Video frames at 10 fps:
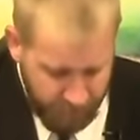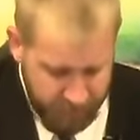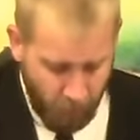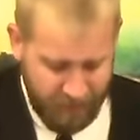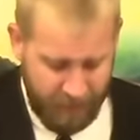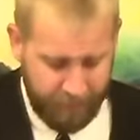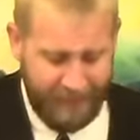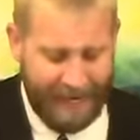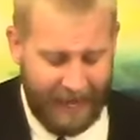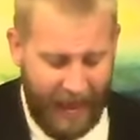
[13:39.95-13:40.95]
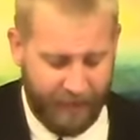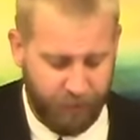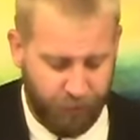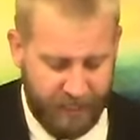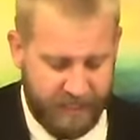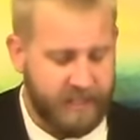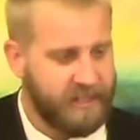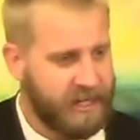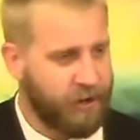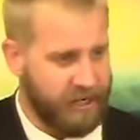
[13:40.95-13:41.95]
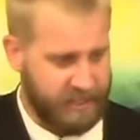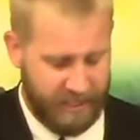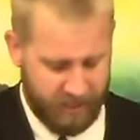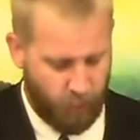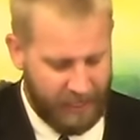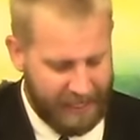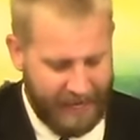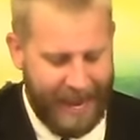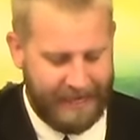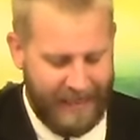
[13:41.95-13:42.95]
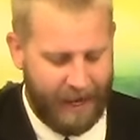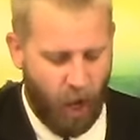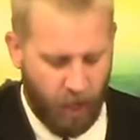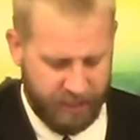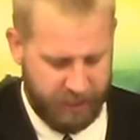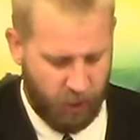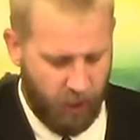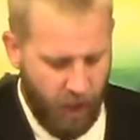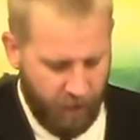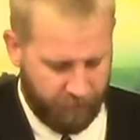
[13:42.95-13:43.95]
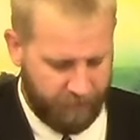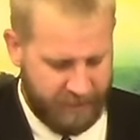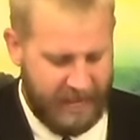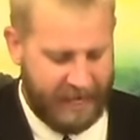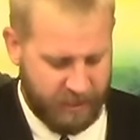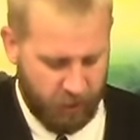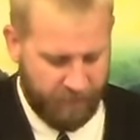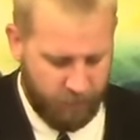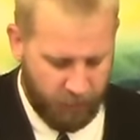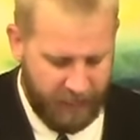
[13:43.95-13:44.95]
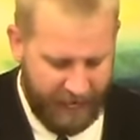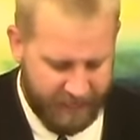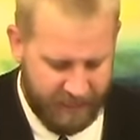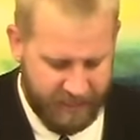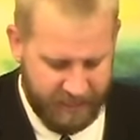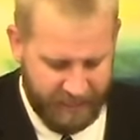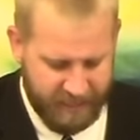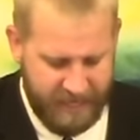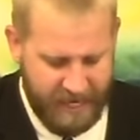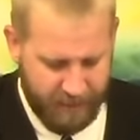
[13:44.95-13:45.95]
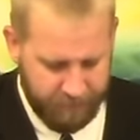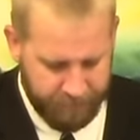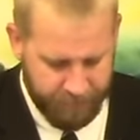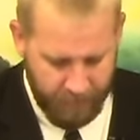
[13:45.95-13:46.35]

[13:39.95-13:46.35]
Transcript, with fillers: So it's something that God treats seriously. So we can gain that also from the text. Turn, if you would, to Exodus 16.